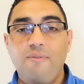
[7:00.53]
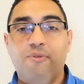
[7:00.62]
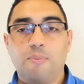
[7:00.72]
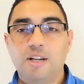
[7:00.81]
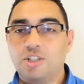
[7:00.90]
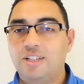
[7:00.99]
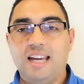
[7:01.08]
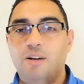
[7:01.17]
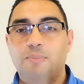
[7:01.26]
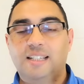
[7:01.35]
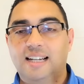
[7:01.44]
information
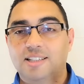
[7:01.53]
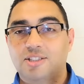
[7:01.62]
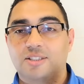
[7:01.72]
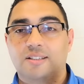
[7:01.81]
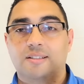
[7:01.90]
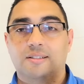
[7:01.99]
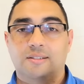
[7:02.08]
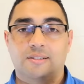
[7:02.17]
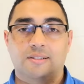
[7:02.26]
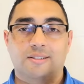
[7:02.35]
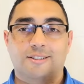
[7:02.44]
cannot be touched.
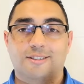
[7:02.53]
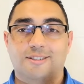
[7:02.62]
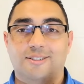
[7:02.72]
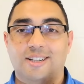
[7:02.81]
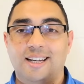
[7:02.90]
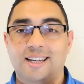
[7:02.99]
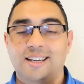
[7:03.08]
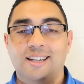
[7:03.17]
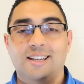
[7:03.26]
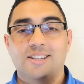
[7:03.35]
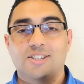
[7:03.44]
Okay?
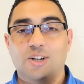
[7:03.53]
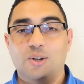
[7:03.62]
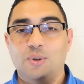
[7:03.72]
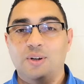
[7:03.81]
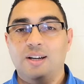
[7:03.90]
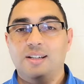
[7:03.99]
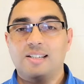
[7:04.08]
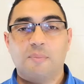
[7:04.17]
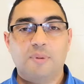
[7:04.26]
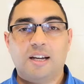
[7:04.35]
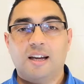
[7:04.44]
So
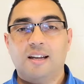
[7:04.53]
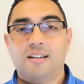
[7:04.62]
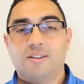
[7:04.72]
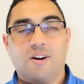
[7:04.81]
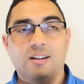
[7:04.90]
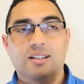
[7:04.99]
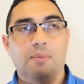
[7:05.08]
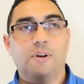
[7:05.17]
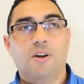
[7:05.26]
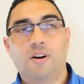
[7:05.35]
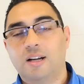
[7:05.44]
somebody can't come
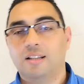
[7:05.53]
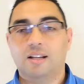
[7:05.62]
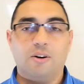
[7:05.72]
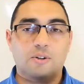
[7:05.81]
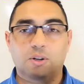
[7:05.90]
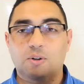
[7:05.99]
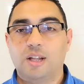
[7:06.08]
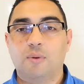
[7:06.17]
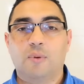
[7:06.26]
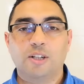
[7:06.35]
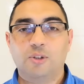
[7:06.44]
along and no, they
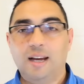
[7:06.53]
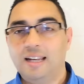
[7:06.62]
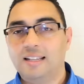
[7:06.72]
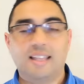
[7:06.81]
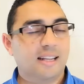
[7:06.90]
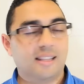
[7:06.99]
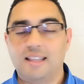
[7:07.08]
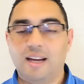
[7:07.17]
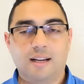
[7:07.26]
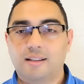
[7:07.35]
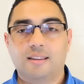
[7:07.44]
want to edit that,
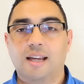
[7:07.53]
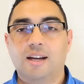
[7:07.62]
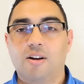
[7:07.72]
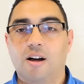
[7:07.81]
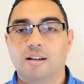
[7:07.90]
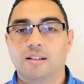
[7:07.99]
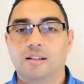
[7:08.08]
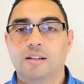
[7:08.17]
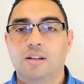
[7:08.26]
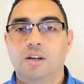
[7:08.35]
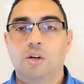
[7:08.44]
they can't.
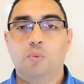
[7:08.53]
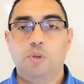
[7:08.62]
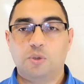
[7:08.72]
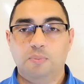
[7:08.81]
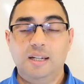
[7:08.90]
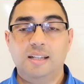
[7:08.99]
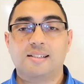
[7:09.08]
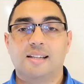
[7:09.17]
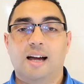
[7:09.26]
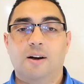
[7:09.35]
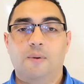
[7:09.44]
Which means
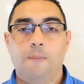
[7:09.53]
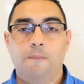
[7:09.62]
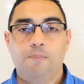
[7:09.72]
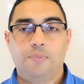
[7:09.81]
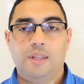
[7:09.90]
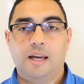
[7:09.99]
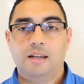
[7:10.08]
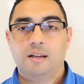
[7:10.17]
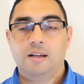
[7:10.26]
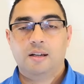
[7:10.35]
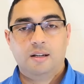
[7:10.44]
now that
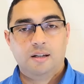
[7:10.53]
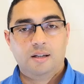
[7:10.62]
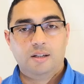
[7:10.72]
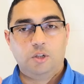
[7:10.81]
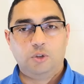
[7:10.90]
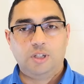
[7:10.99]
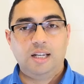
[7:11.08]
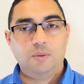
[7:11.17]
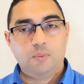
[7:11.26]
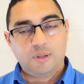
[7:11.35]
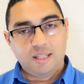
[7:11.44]
you're
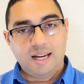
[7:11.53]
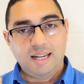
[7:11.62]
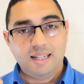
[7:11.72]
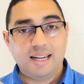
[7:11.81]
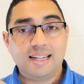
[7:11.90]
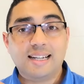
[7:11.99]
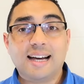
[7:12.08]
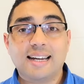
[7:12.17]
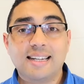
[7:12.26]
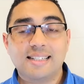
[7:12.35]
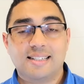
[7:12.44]
dealing with a
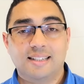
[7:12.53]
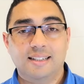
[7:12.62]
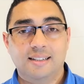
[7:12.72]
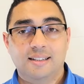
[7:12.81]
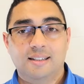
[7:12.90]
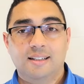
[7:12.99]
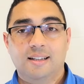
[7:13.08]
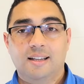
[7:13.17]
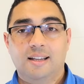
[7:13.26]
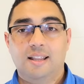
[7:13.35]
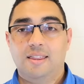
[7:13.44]
currency
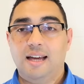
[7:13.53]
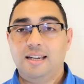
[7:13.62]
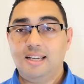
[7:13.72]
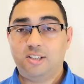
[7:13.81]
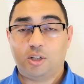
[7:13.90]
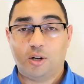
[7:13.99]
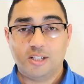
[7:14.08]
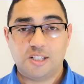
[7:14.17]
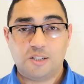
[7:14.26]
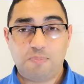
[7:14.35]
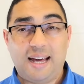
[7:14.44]
that is
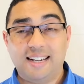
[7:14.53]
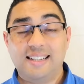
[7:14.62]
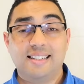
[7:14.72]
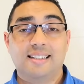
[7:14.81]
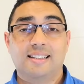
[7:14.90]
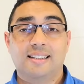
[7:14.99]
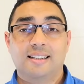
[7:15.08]
transparent